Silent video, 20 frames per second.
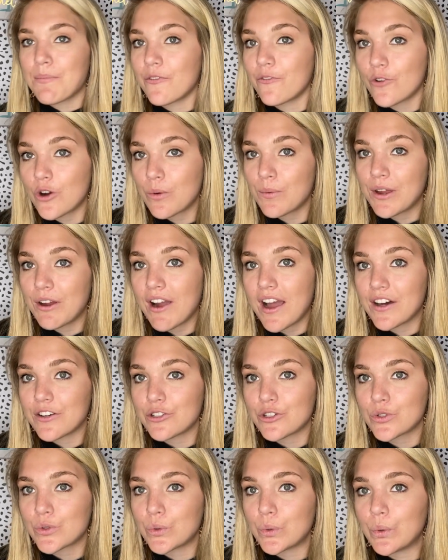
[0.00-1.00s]
before we were out
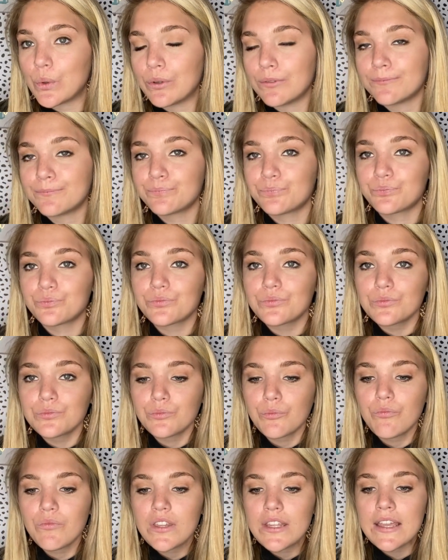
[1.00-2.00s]
of school.
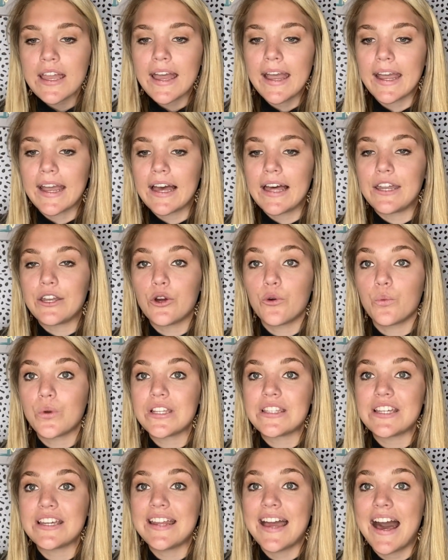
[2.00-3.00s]
And we
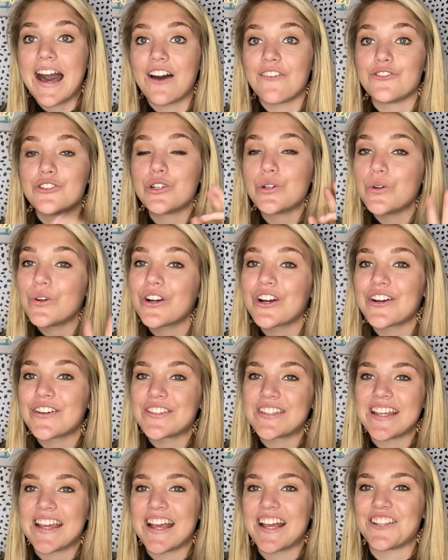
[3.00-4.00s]
did have 2
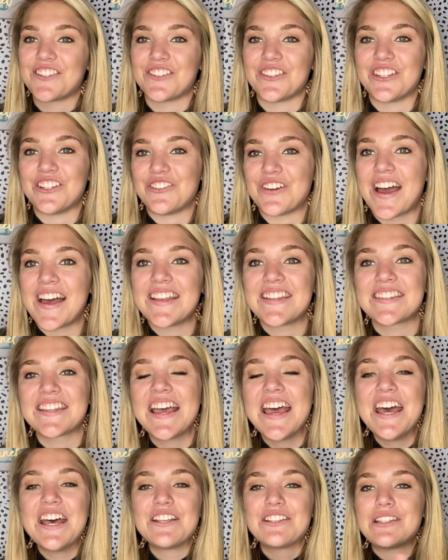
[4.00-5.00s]
girls say yes to the dress.
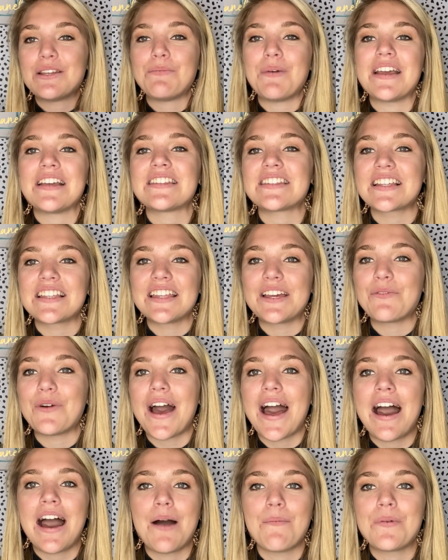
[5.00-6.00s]
So basically
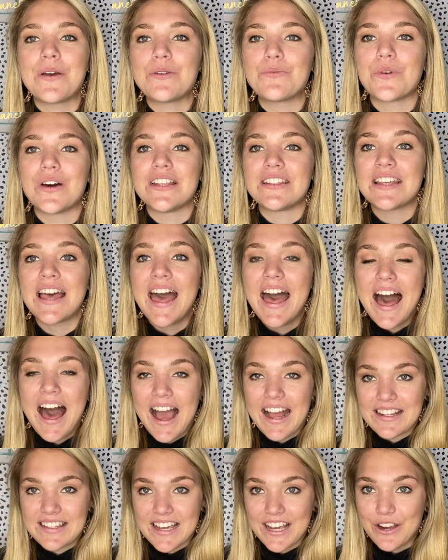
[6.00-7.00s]
what happened was
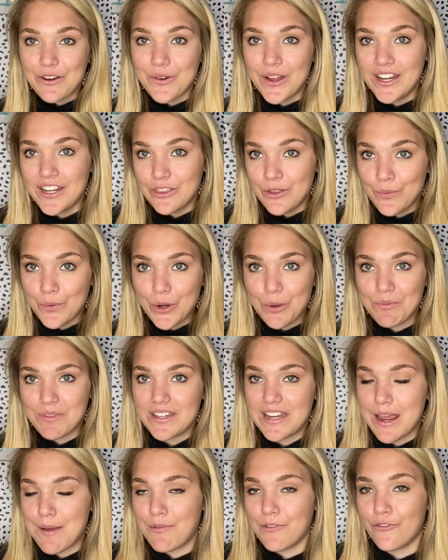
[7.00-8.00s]
I decorated the room
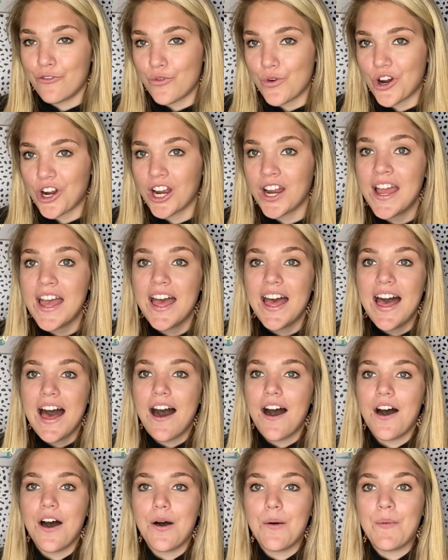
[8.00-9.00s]
the day before.
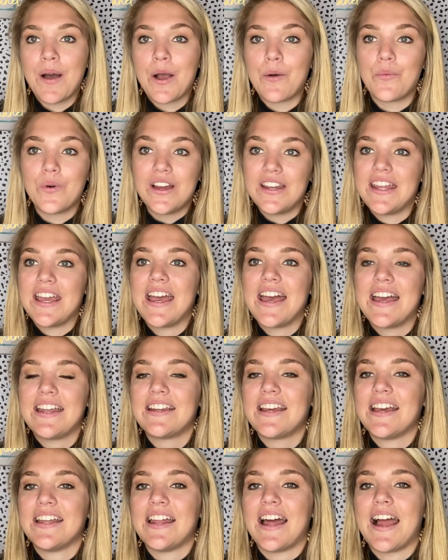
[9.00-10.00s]
I went
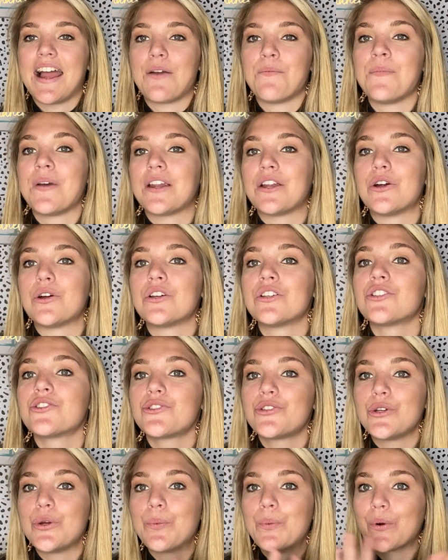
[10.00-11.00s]
in and I made it
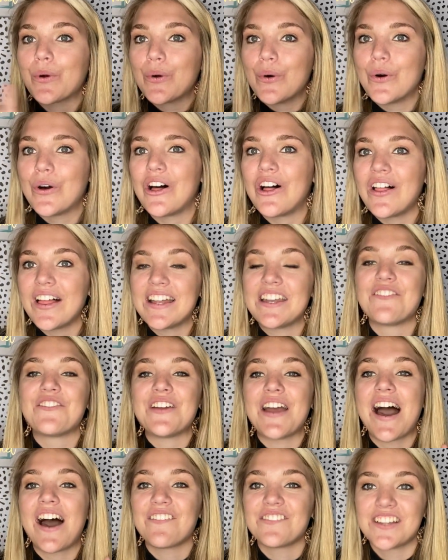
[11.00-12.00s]
super cool, and if
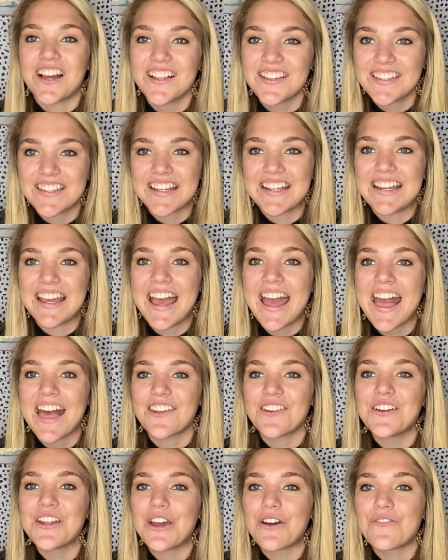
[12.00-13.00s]
you have not seen it,
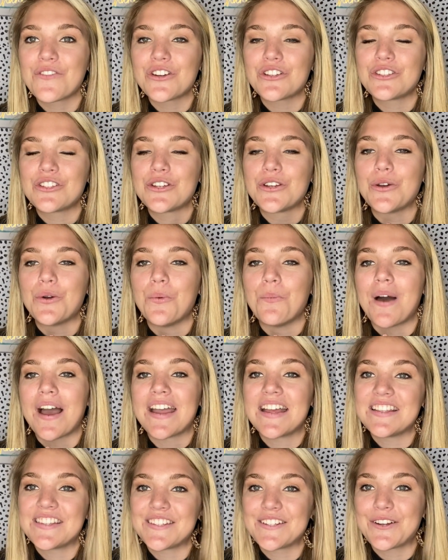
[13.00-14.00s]
head on over to my
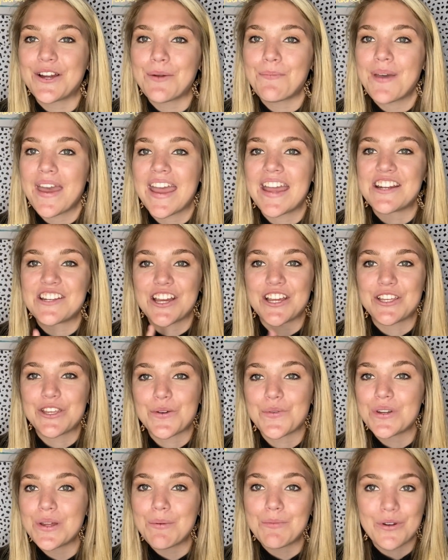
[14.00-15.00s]
Instagram page at
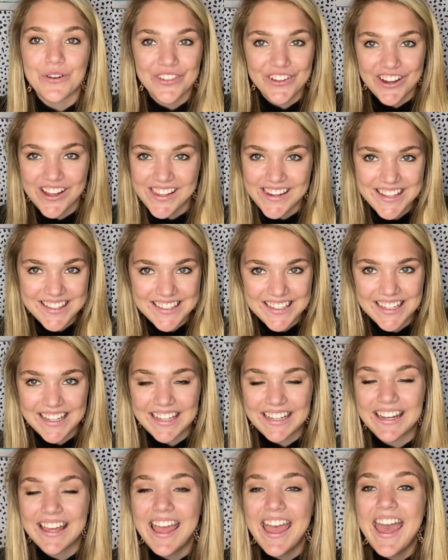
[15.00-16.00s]
UNM North Carolina
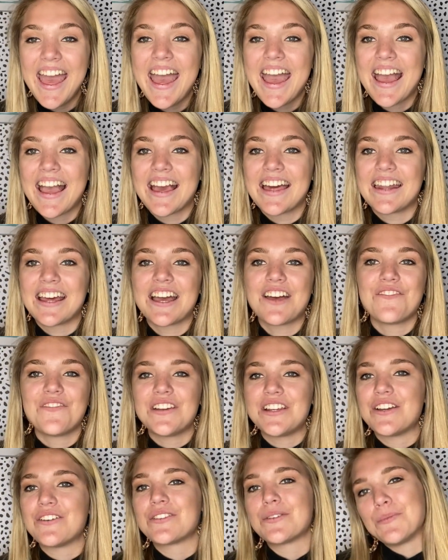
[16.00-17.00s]
Teen, and I have
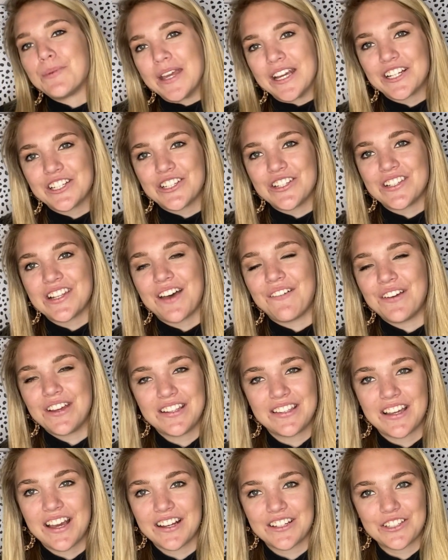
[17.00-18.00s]
videos and pictures of it.
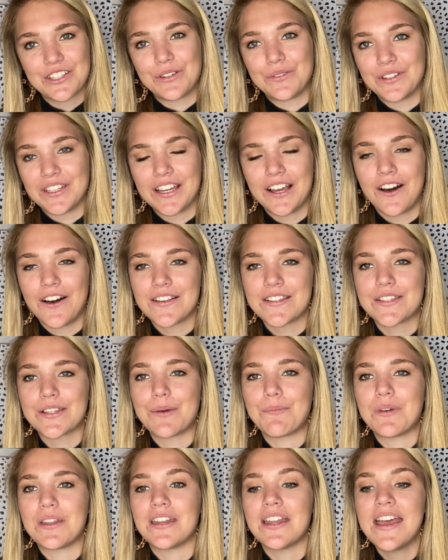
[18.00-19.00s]
It's actually really
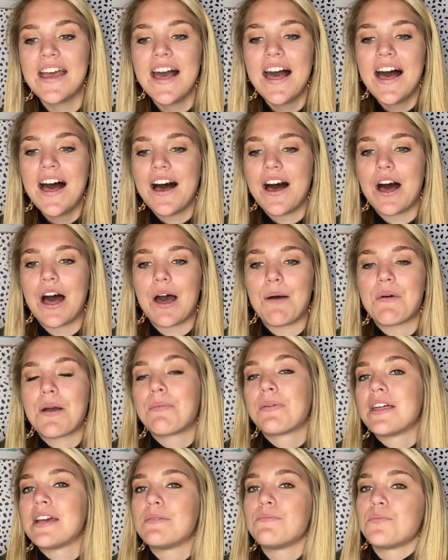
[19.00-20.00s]
awesome. And I
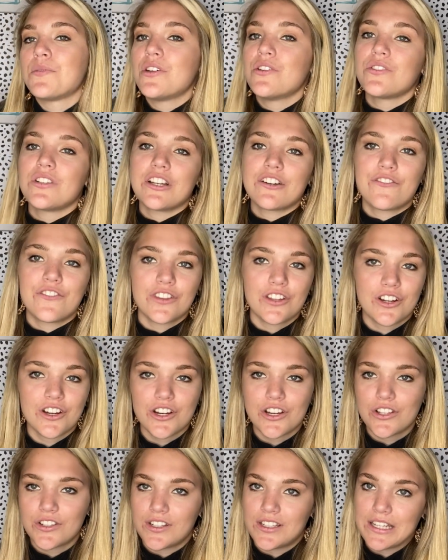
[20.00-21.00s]
played music for the
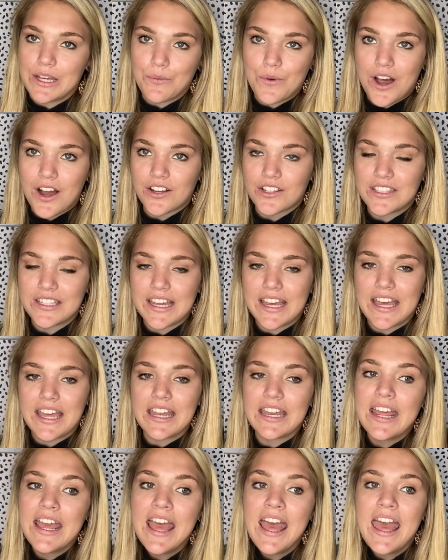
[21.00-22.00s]
girls as they walked
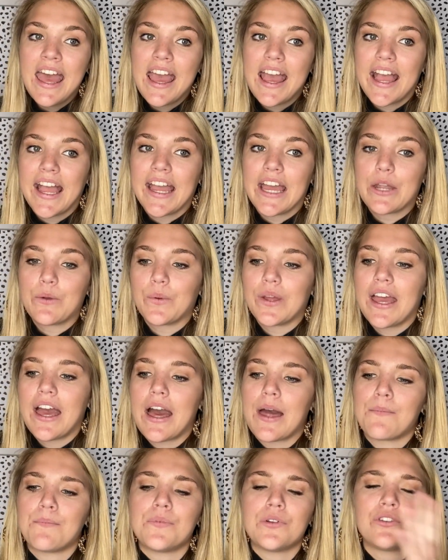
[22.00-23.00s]
in, and we
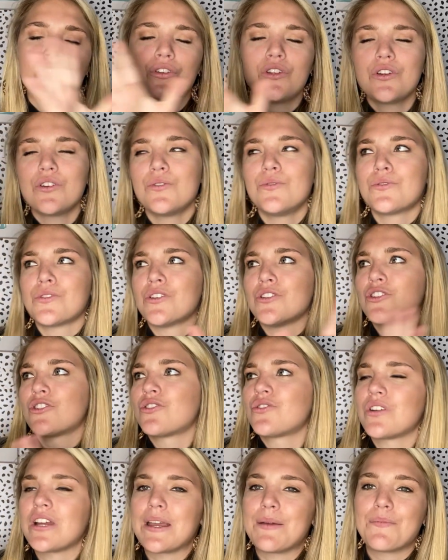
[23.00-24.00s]
had balloons and
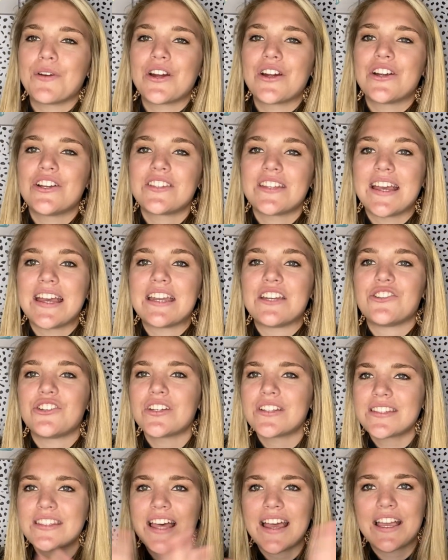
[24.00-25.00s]
streamers, and
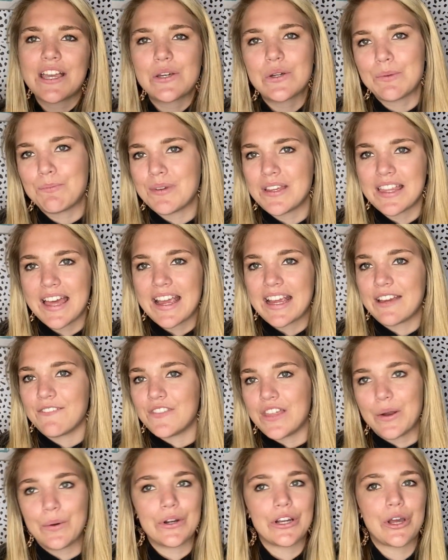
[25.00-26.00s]
just like it would be like if
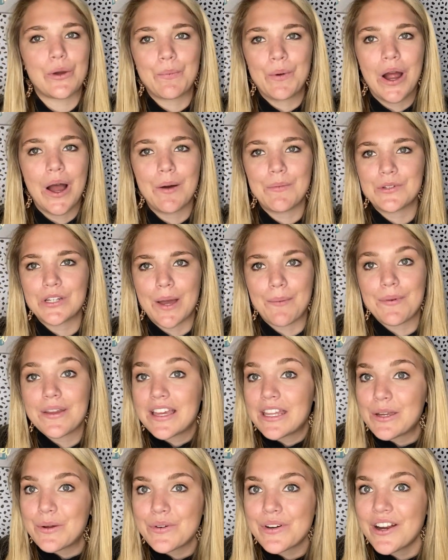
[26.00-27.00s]
they were to go prom
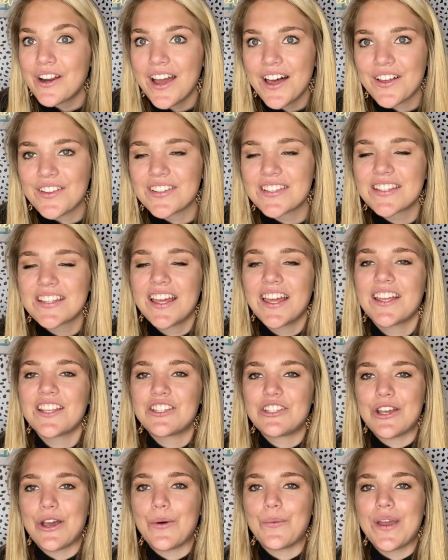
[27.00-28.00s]
shopping anywhere else.
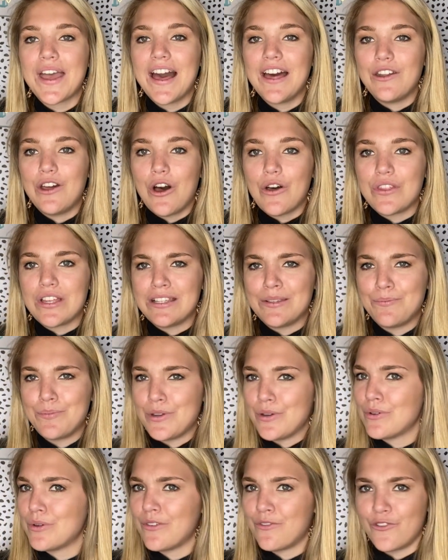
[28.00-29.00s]
So we had all these
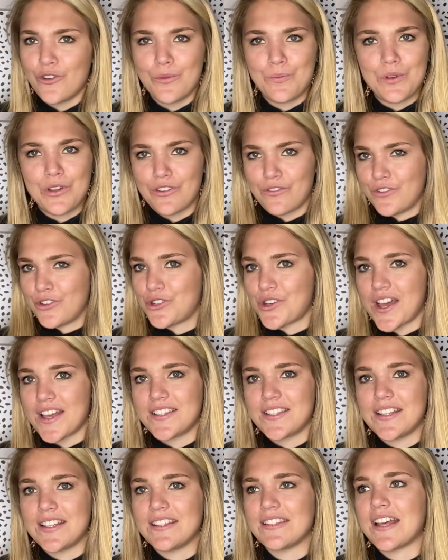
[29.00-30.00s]
beautiful, beautiful
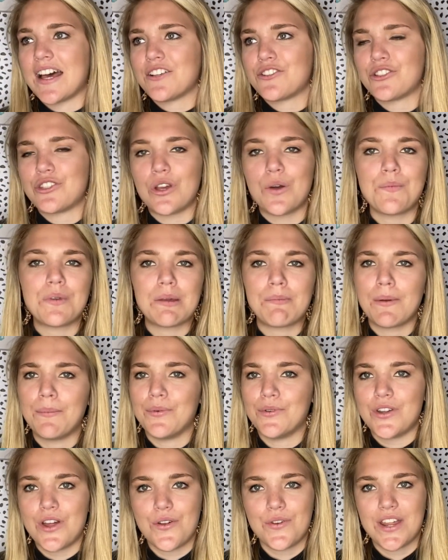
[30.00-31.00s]
dresses that so many
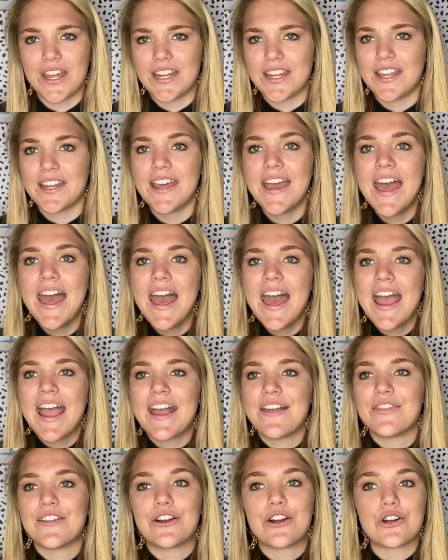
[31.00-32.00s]
people donated,
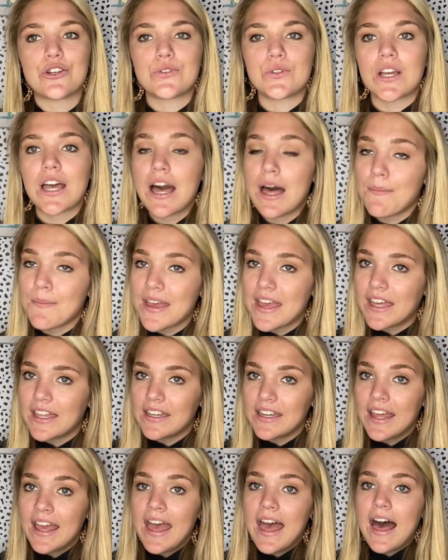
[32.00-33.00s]
and the girls would come
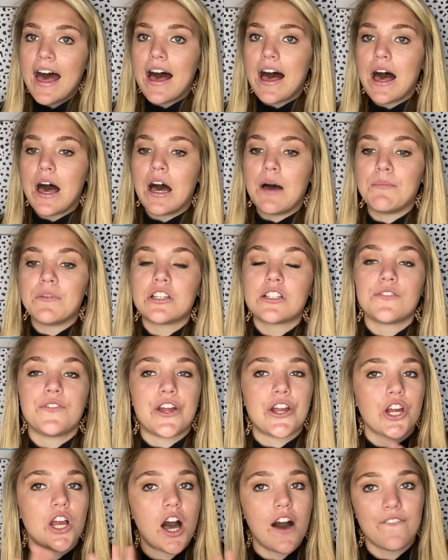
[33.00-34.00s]
in. It was
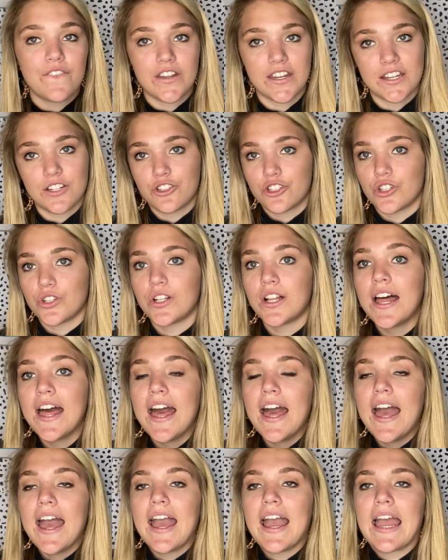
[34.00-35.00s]
very confidential,
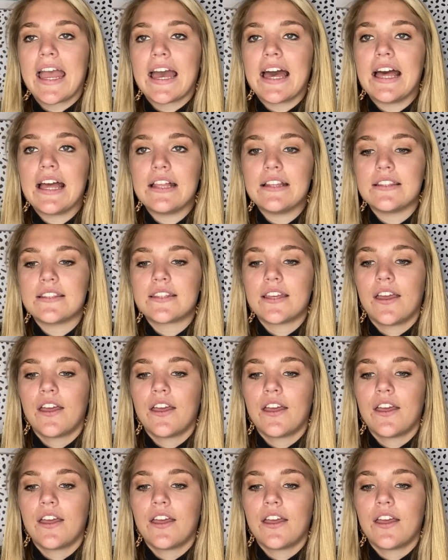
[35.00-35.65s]
and